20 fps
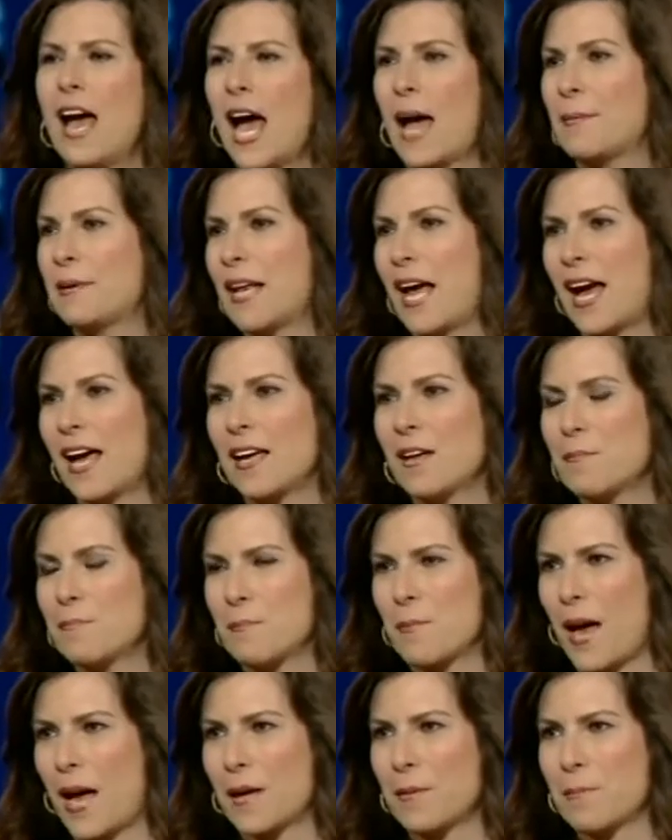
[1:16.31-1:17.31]
I mean, I
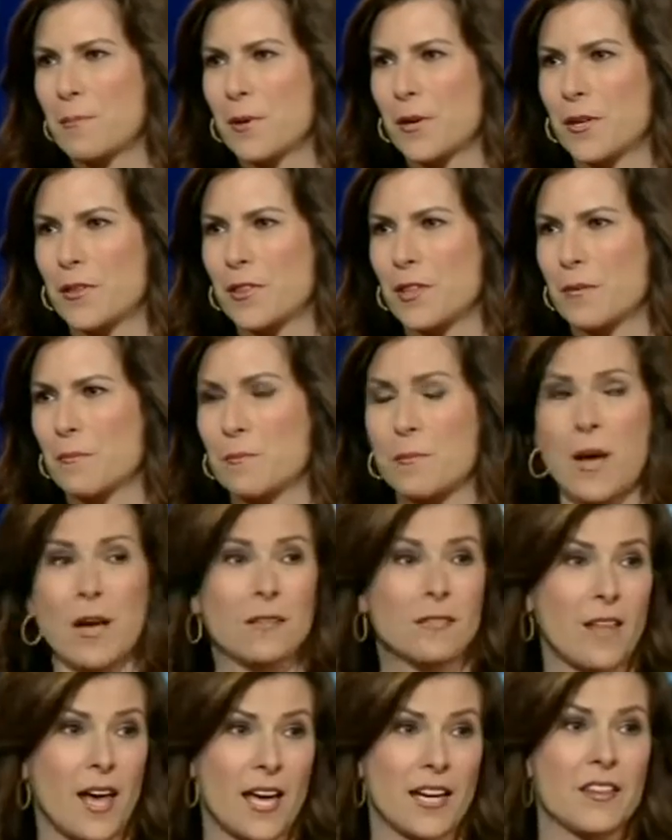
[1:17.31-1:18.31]
put a
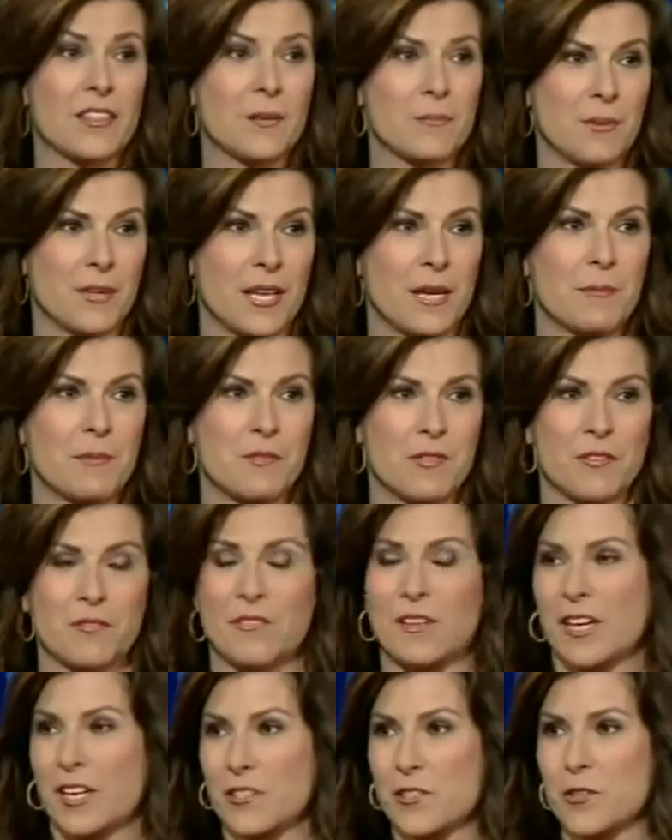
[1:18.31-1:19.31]
lot of the blame of the
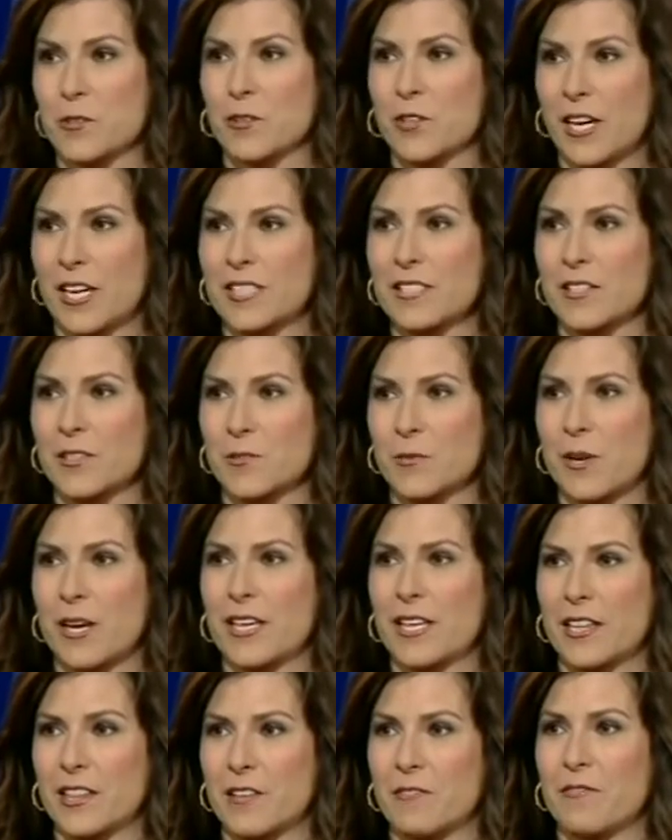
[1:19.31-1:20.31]
financial crisis right
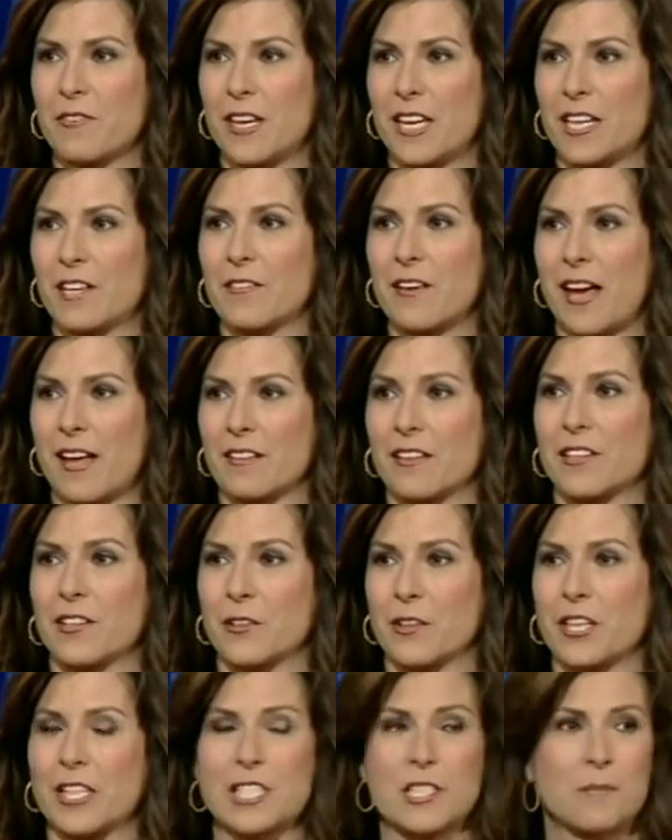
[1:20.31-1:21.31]
at the feet of Alan
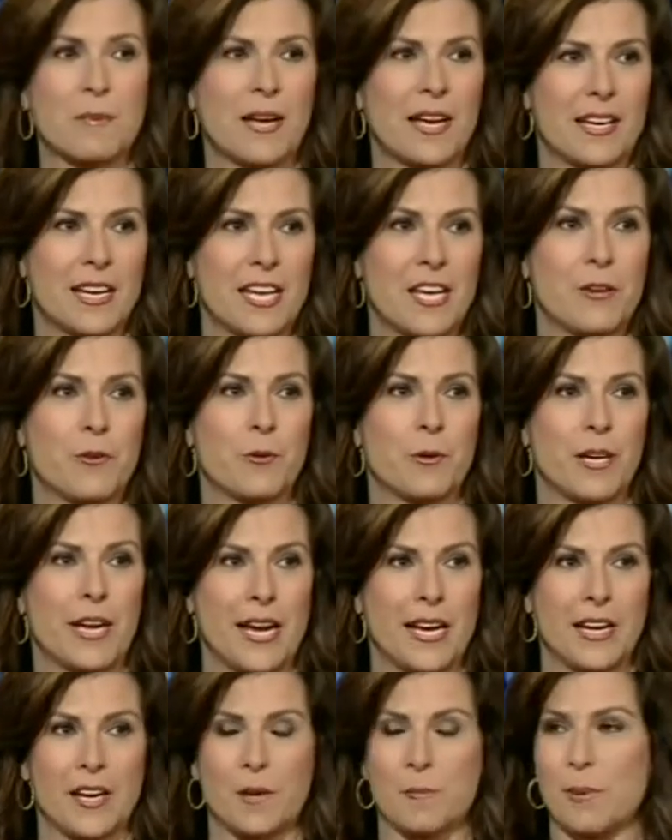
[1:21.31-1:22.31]
Greenspan. He
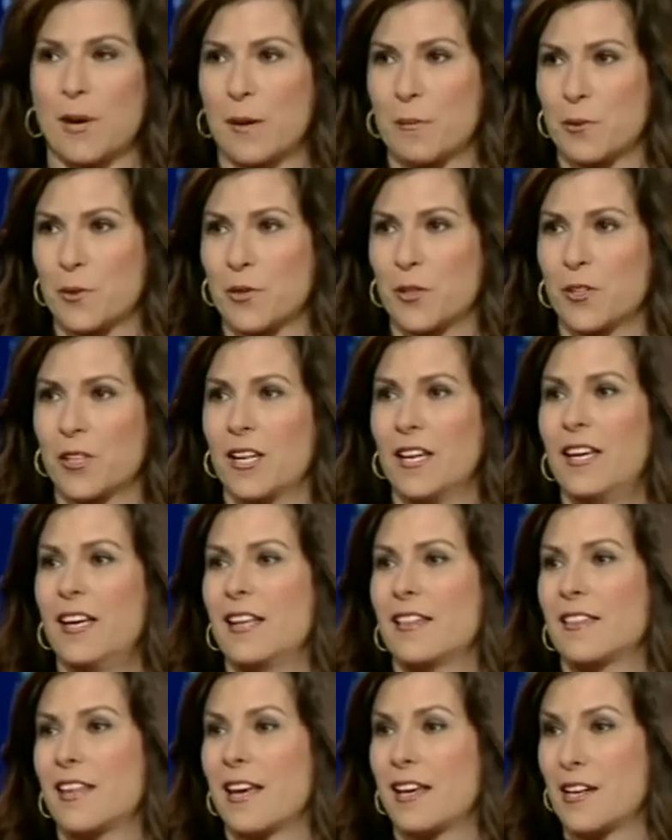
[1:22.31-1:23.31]
created a bubble
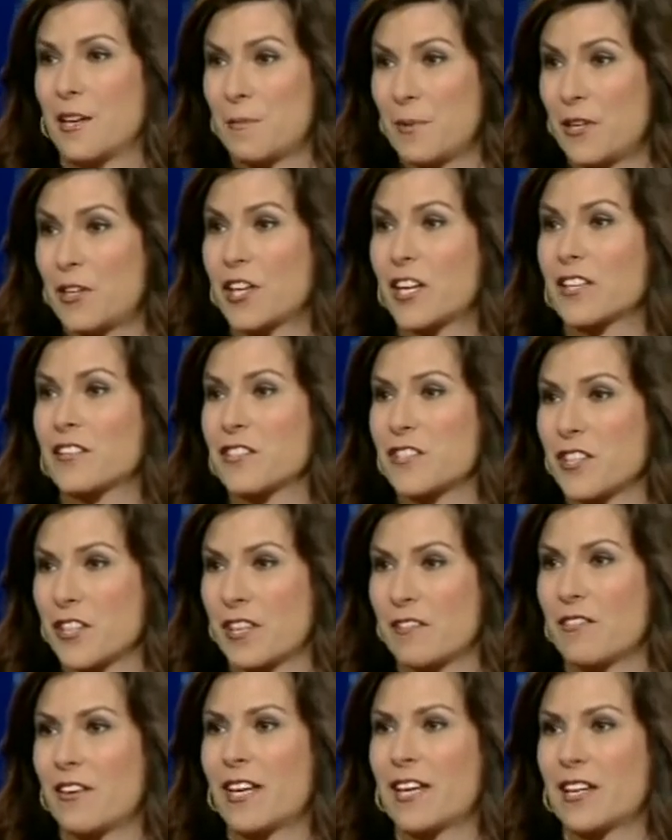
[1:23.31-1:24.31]
that Americans took
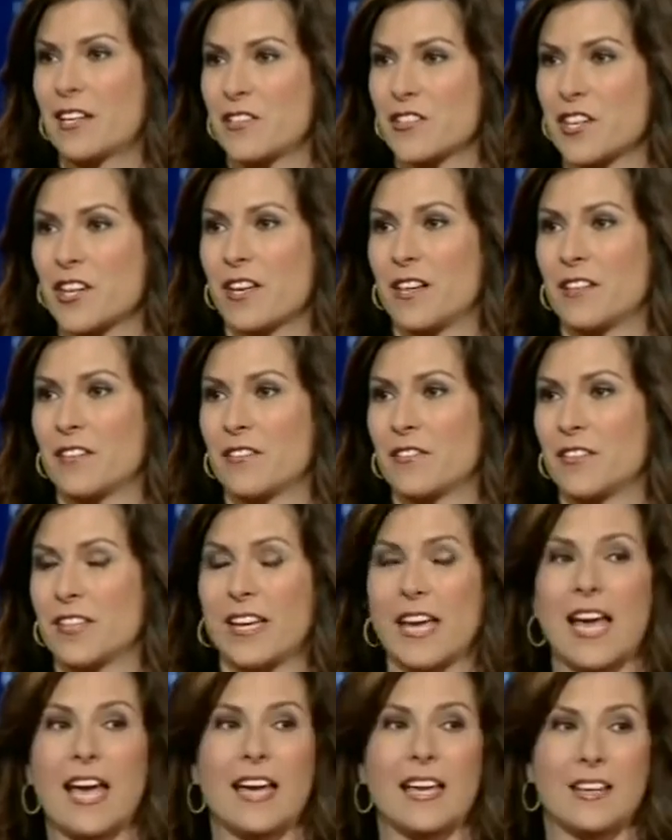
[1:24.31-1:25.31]
advantage of,
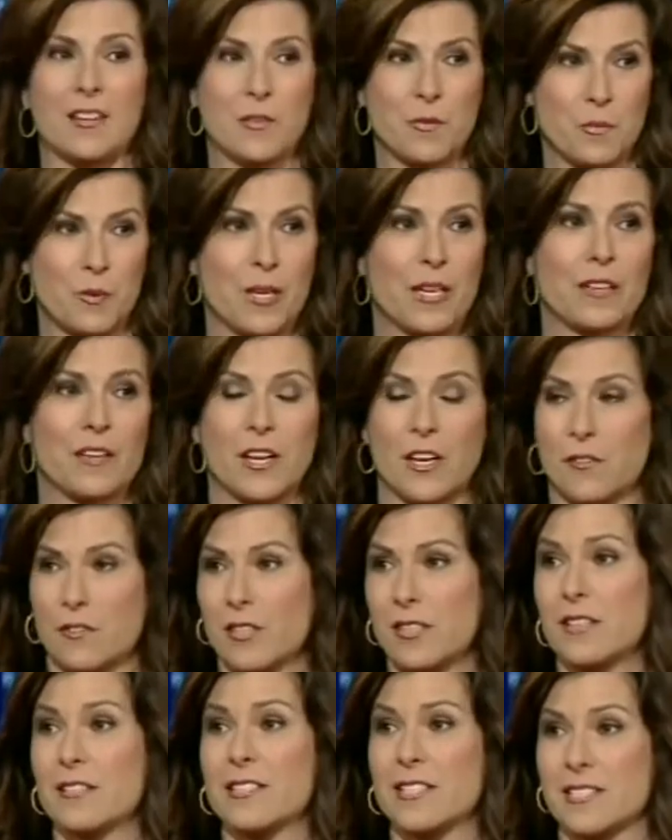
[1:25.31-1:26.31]
and the
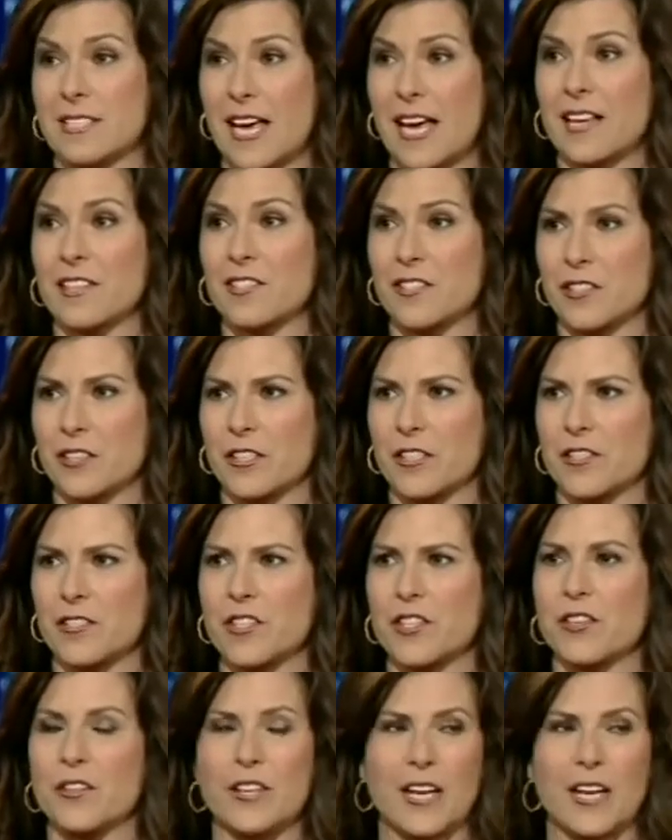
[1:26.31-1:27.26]
disaster ensued.